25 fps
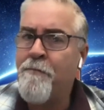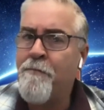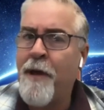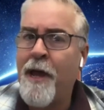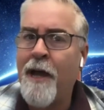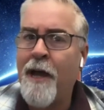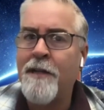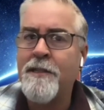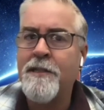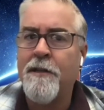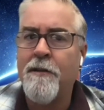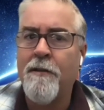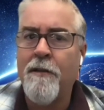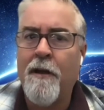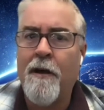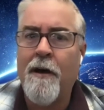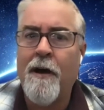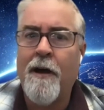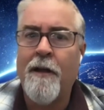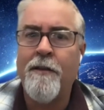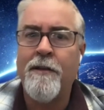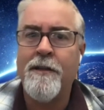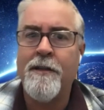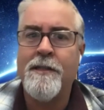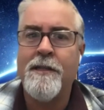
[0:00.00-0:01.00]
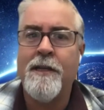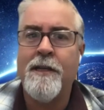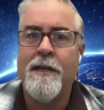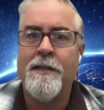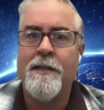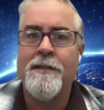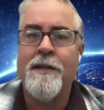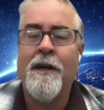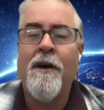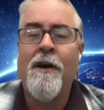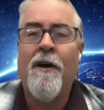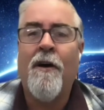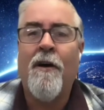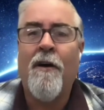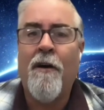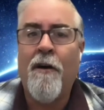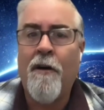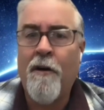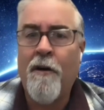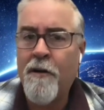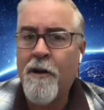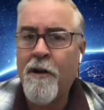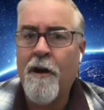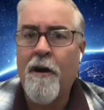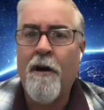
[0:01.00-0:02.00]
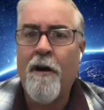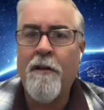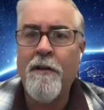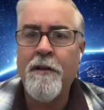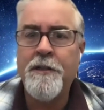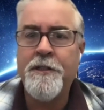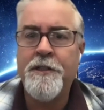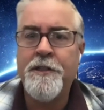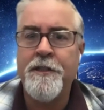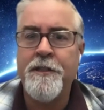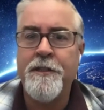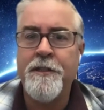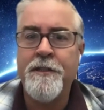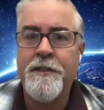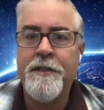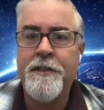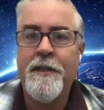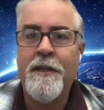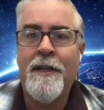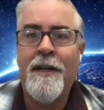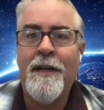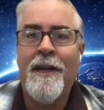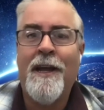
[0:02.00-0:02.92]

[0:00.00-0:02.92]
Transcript: pass a law that says all colleges